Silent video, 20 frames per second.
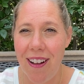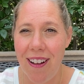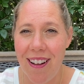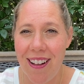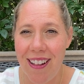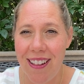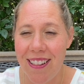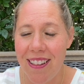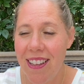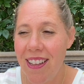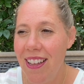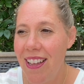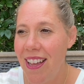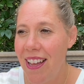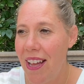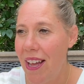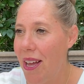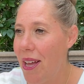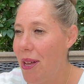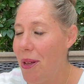all,
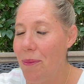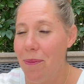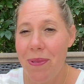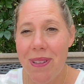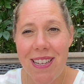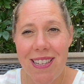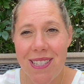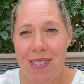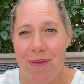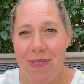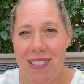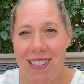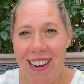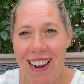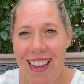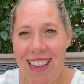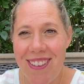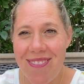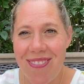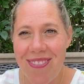uh, please
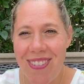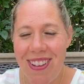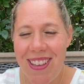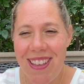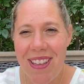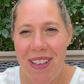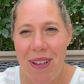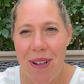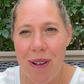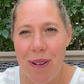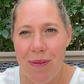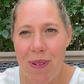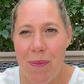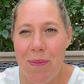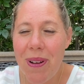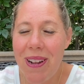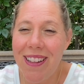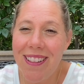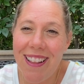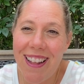subscribe. We we
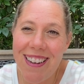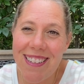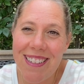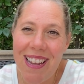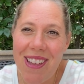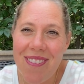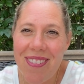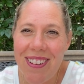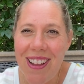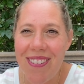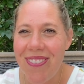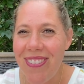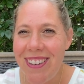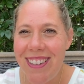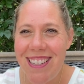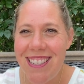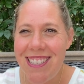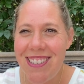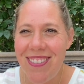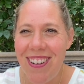put a lot of time and effort
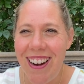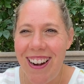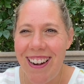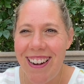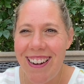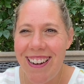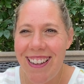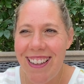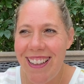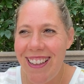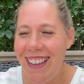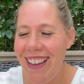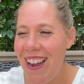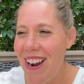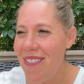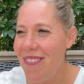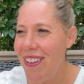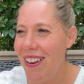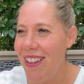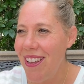into our,
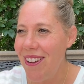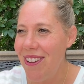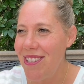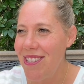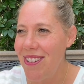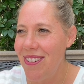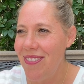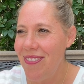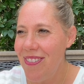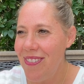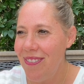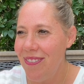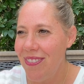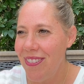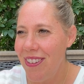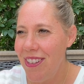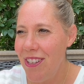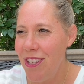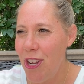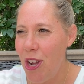our videos, and
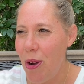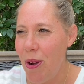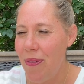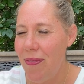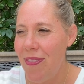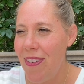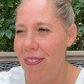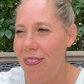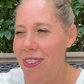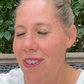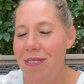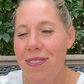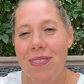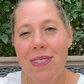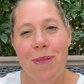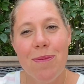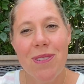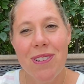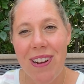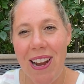you know, if, if you
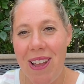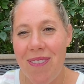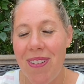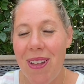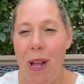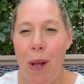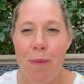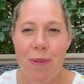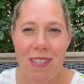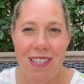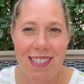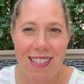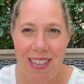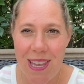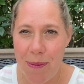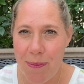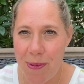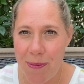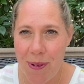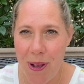subscribe, it helps us
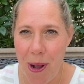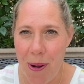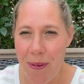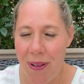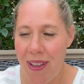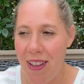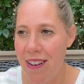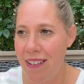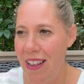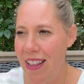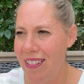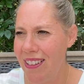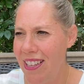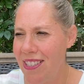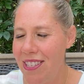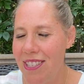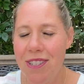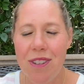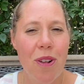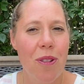keep them going and, and
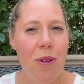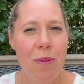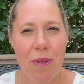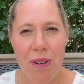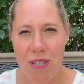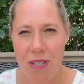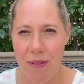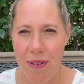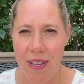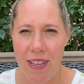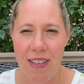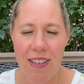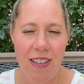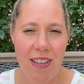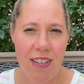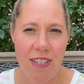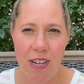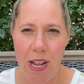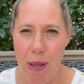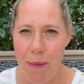lets us know that we're doing a
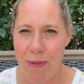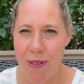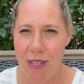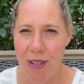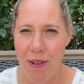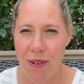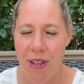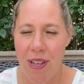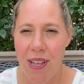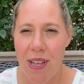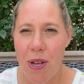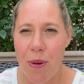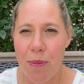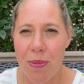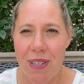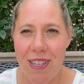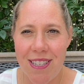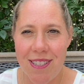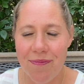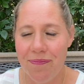good job. So
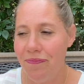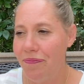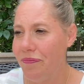please